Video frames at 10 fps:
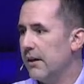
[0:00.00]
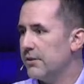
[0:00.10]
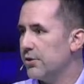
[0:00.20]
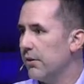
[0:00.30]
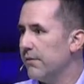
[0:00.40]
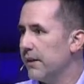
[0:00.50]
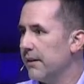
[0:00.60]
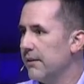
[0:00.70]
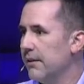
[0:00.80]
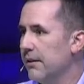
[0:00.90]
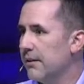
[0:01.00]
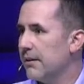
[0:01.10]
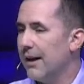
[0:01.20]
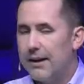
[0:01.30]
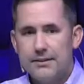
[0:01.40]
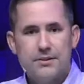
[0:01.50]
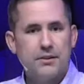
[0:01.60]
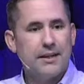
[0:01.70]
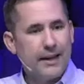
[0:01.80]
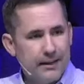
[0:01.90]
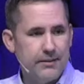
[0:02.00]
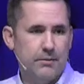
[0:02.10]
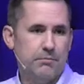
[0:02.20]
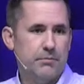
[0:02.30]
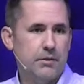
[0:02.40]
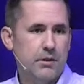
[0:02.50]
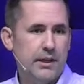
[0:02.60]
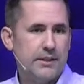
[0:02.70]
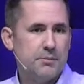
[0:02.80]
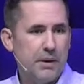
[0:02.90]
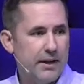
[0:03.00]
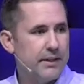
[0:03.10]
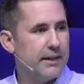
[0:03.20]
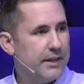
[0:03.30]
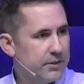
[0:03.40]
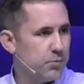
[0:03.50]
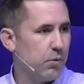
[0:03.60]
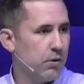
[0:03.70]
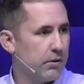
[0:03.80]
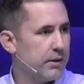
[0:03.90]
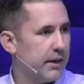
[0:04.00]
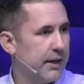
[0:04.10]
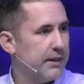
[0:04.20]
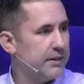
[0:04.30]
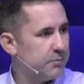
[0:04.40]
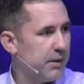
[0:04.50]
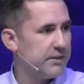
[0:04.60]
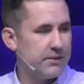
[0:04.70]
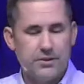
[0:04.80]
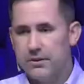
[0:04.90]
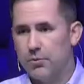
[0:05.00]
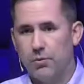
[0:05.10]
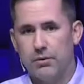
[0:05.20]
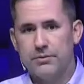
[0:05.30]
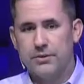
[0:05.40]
serving God's kingdom, expanding his work and his message in the world.